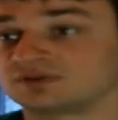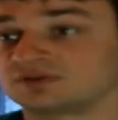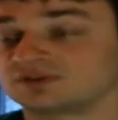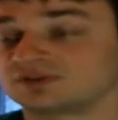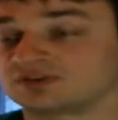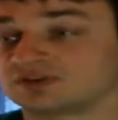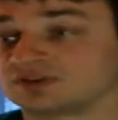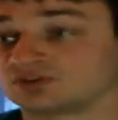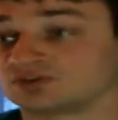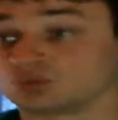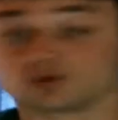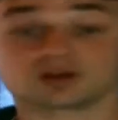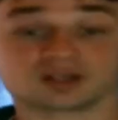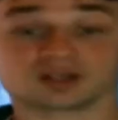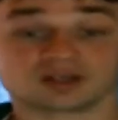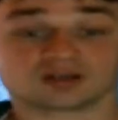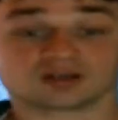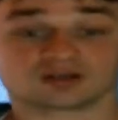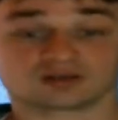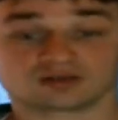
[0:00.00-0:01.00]
is working,
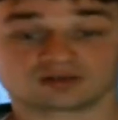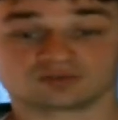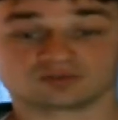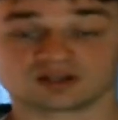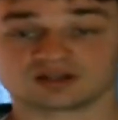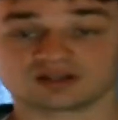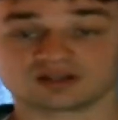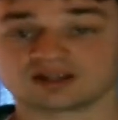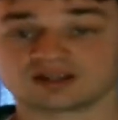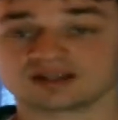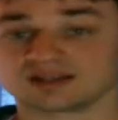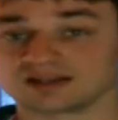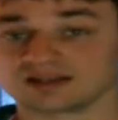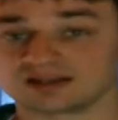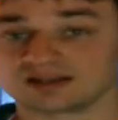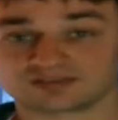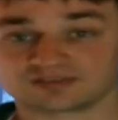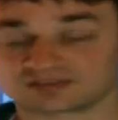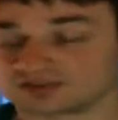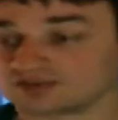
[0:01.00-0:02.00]
when it
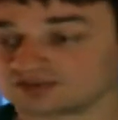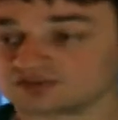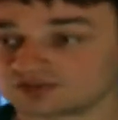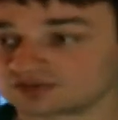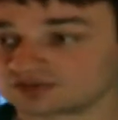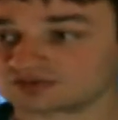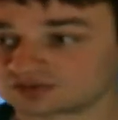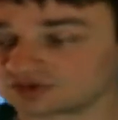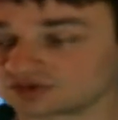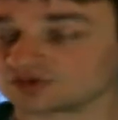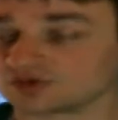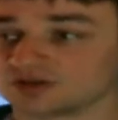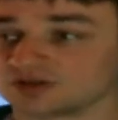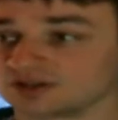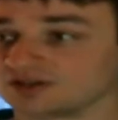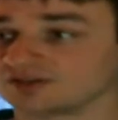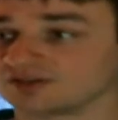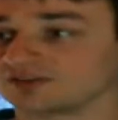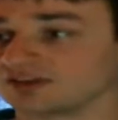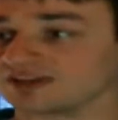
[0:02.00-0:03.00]

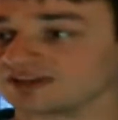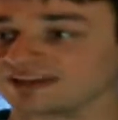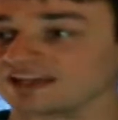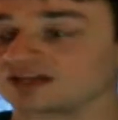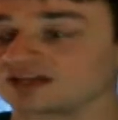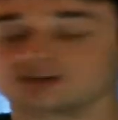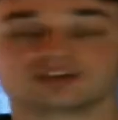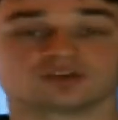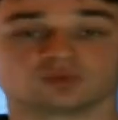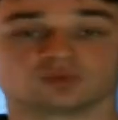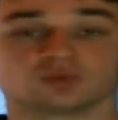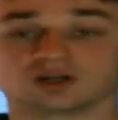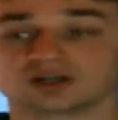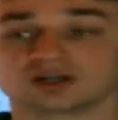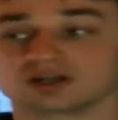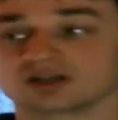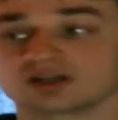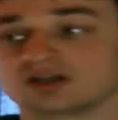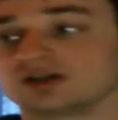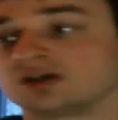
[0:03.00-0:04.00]
is in gear to work.
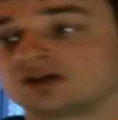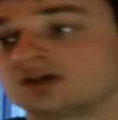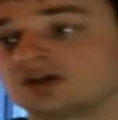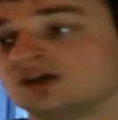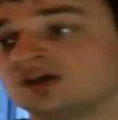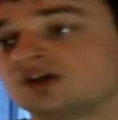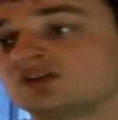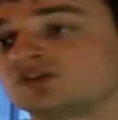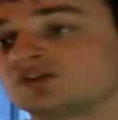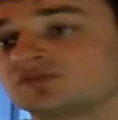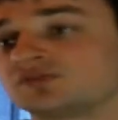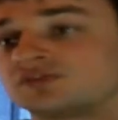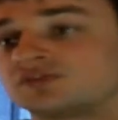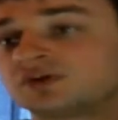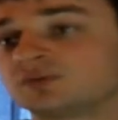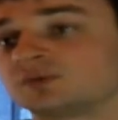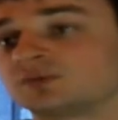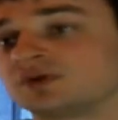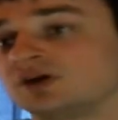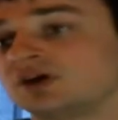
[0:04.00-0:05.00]
So
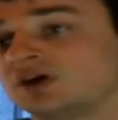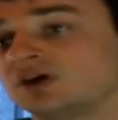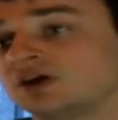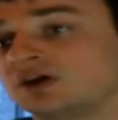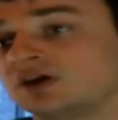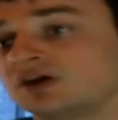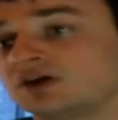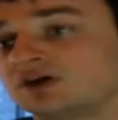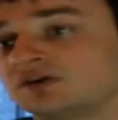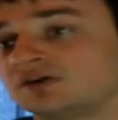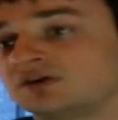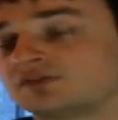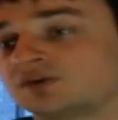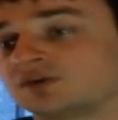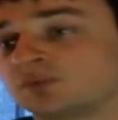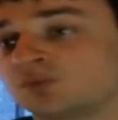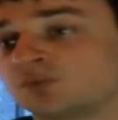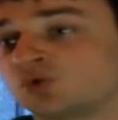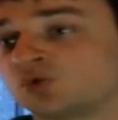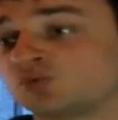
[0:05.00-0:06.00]
from
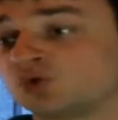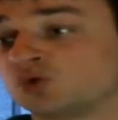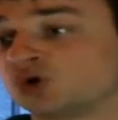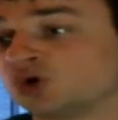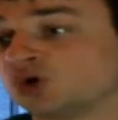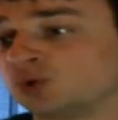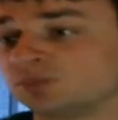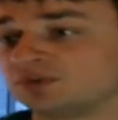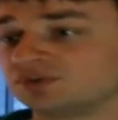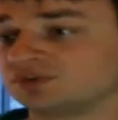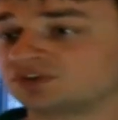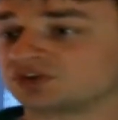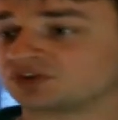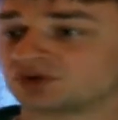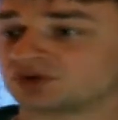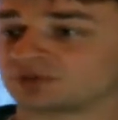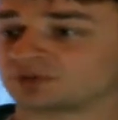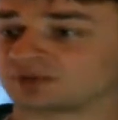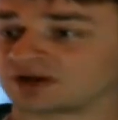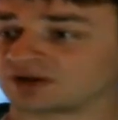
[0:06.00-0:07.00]
womb to
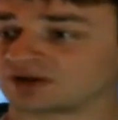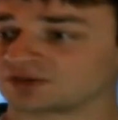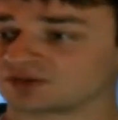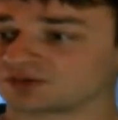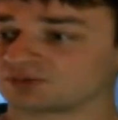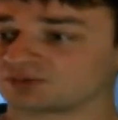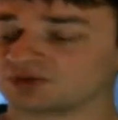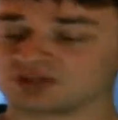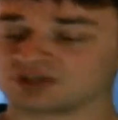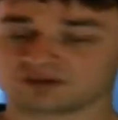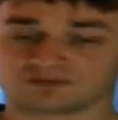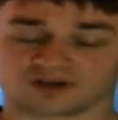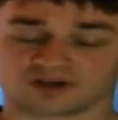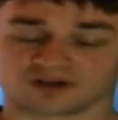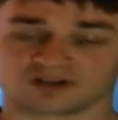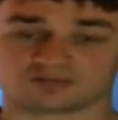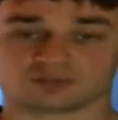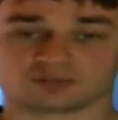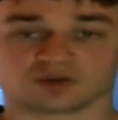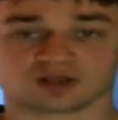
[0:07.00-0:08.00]
about 3 to
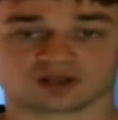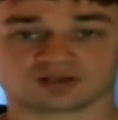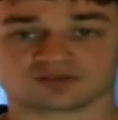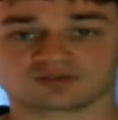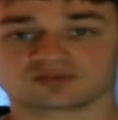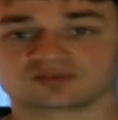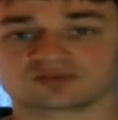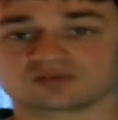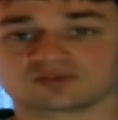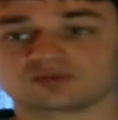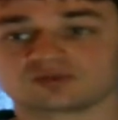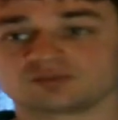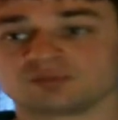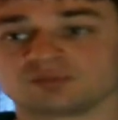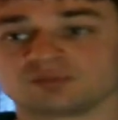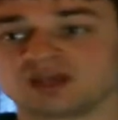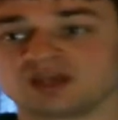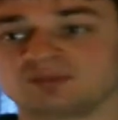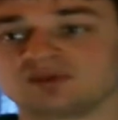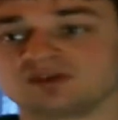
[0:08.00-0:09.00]
5 months,
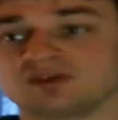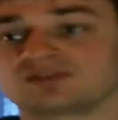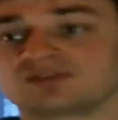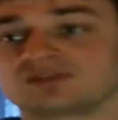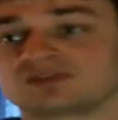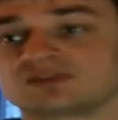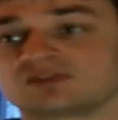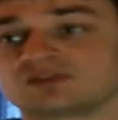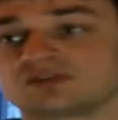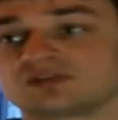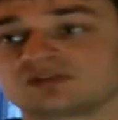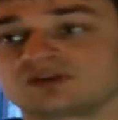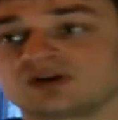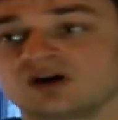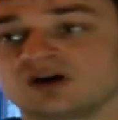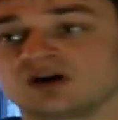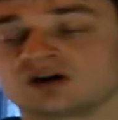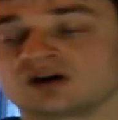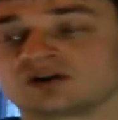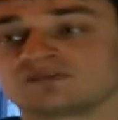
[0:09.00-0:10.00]
babies
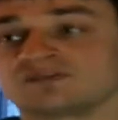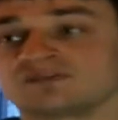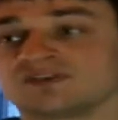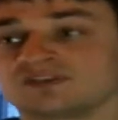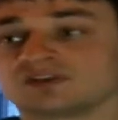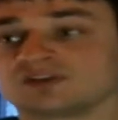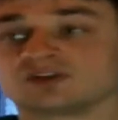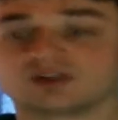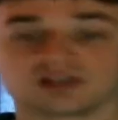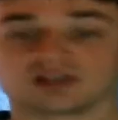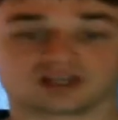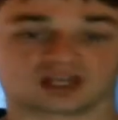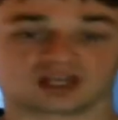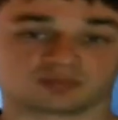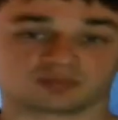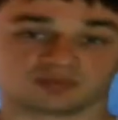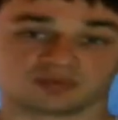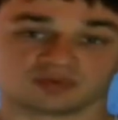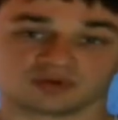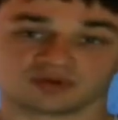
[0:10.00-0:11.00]
are physically
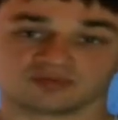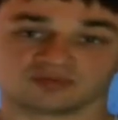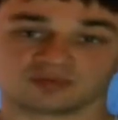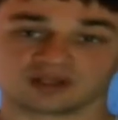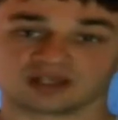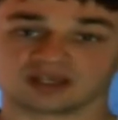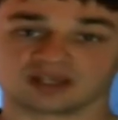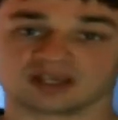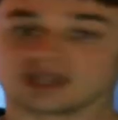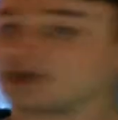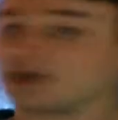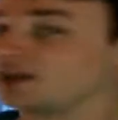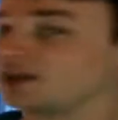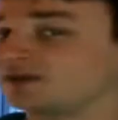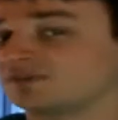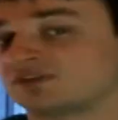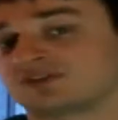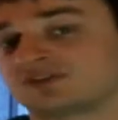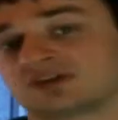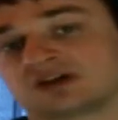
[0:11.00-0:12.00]
incapable of making any of
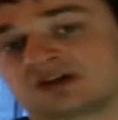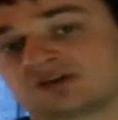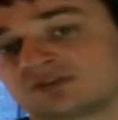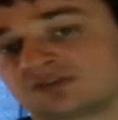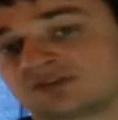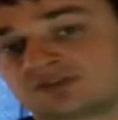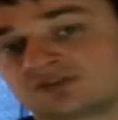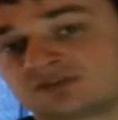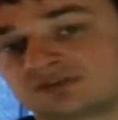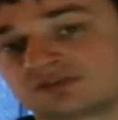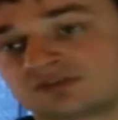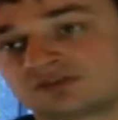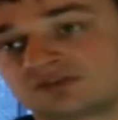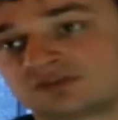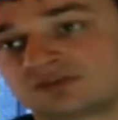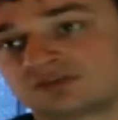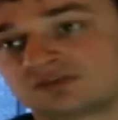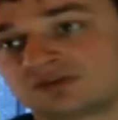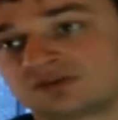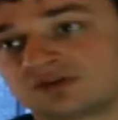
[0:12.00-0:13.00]
the sounds
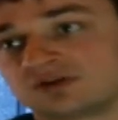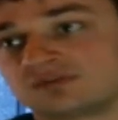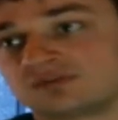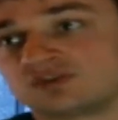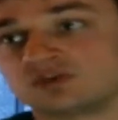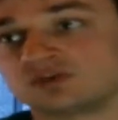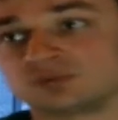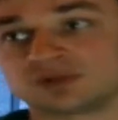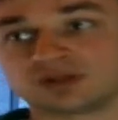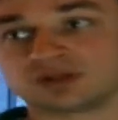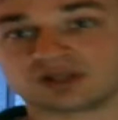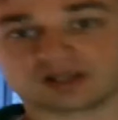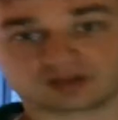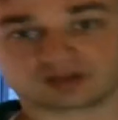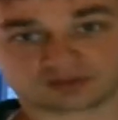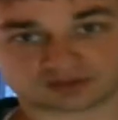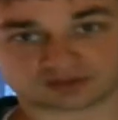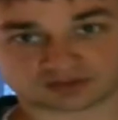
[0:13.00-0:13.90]
of human language.